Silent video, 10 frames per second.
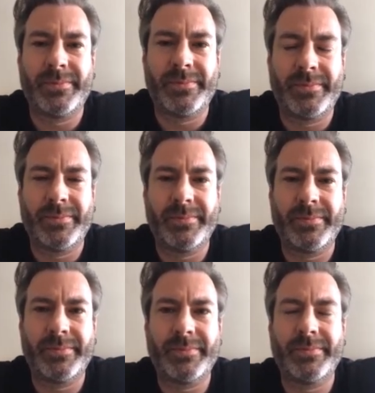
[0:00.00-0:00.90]

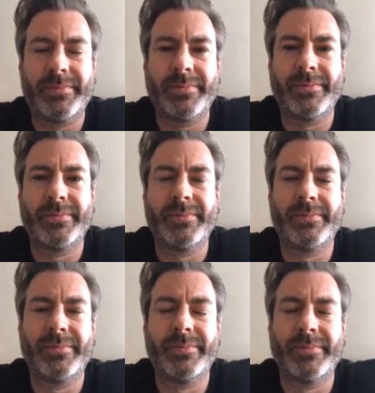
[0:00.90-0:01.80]

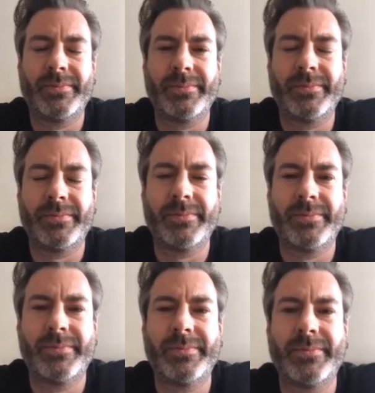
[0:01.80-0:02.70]

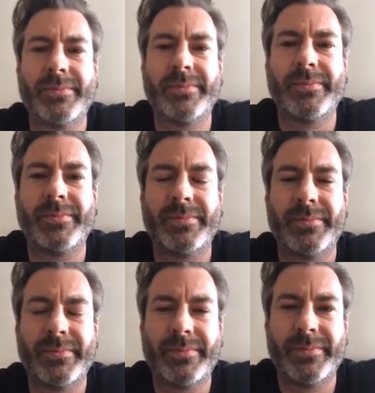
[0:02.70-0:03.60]

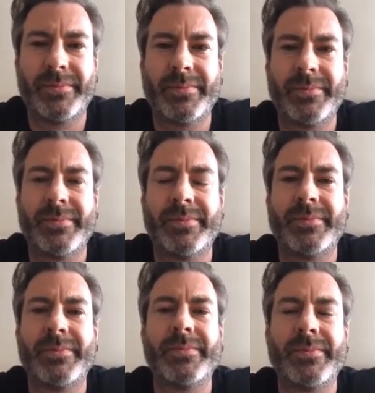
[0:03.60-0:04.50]

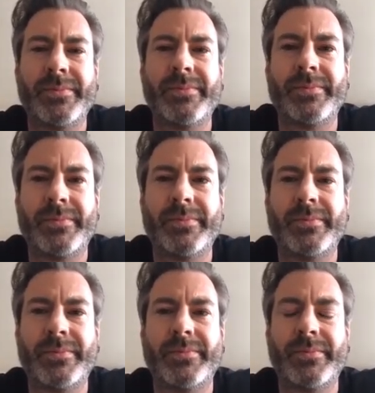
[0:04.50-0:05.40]

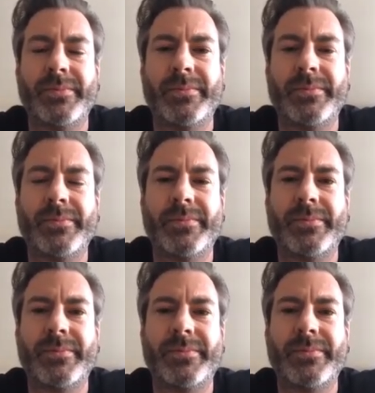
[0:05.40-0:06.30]

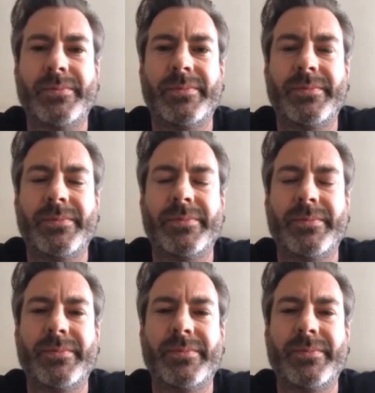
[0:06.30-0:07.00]
This person isn't speaking.